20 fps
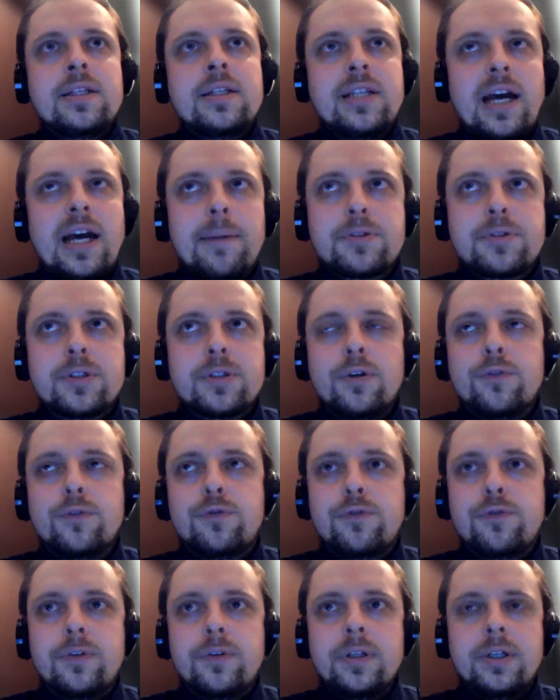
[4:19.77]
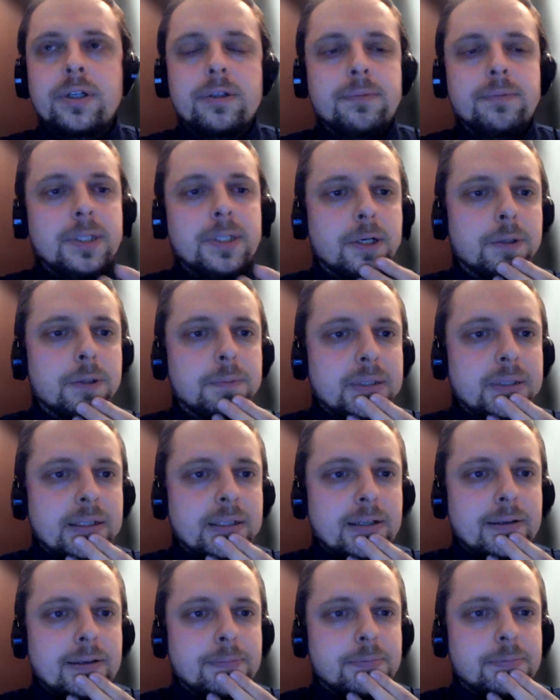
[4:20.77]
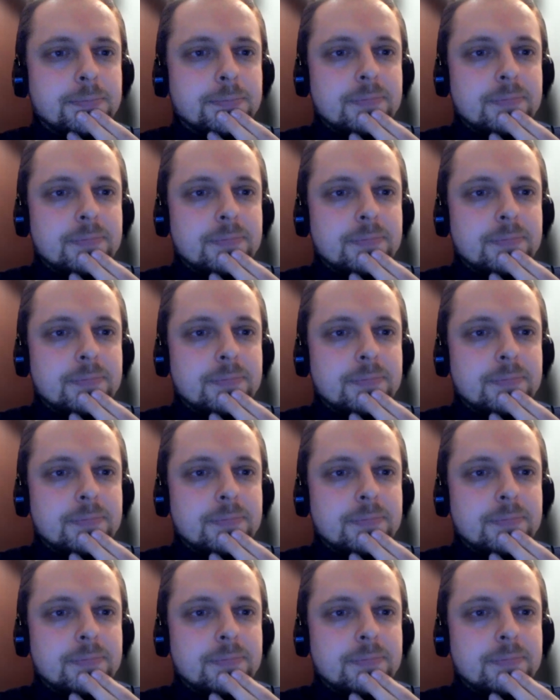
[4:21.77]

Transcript: types of uh, you know uh,